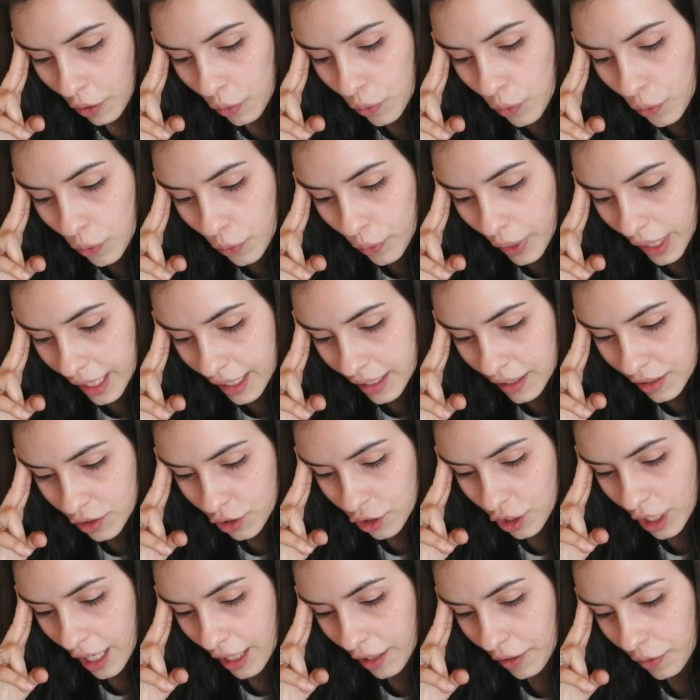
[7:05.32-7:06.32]
Who
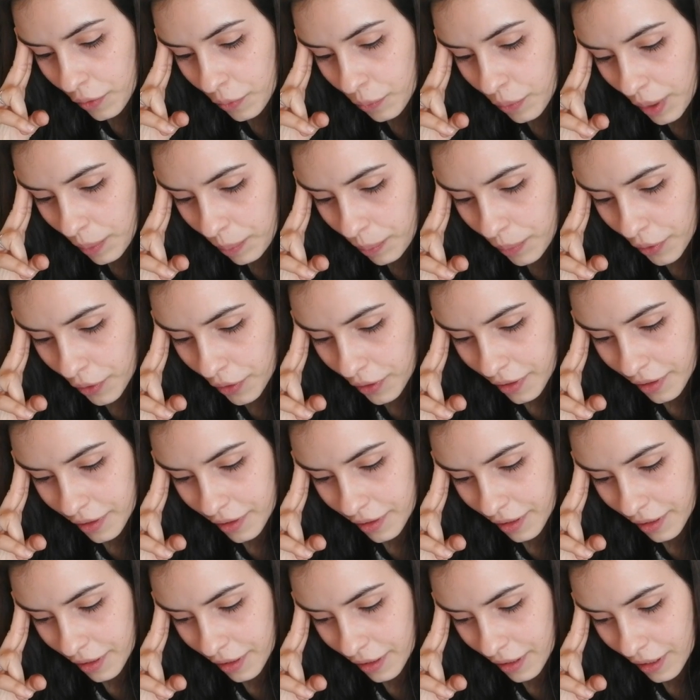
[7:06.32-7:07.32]
is Jack the Ripper?
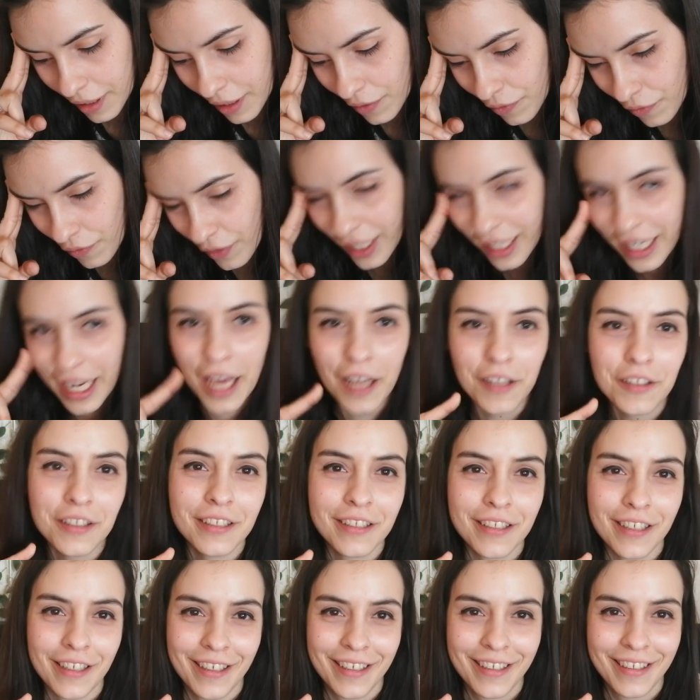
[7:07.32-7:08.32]
Van
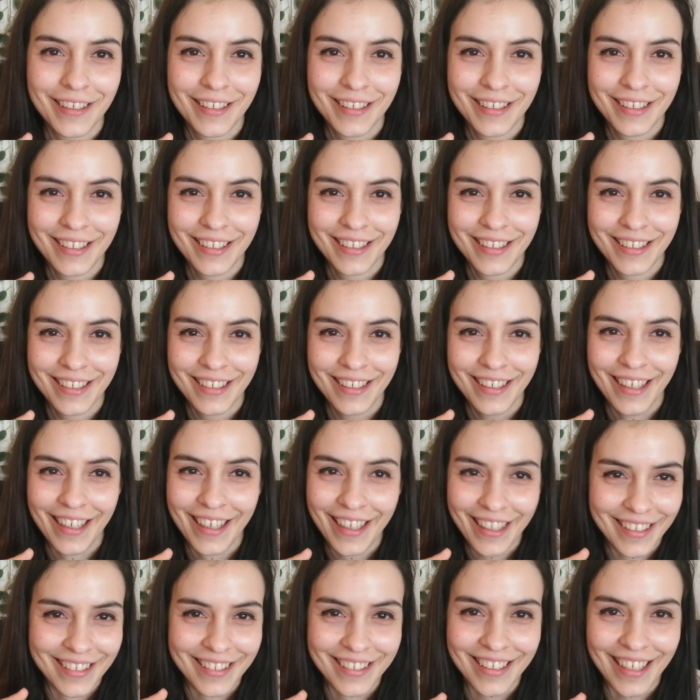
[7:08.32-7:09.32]
Helsing,
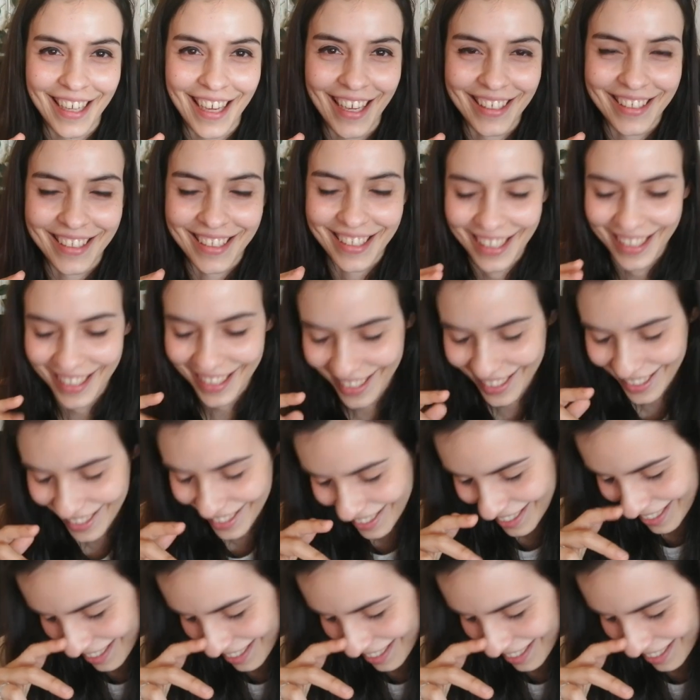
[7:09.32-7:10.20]
he says.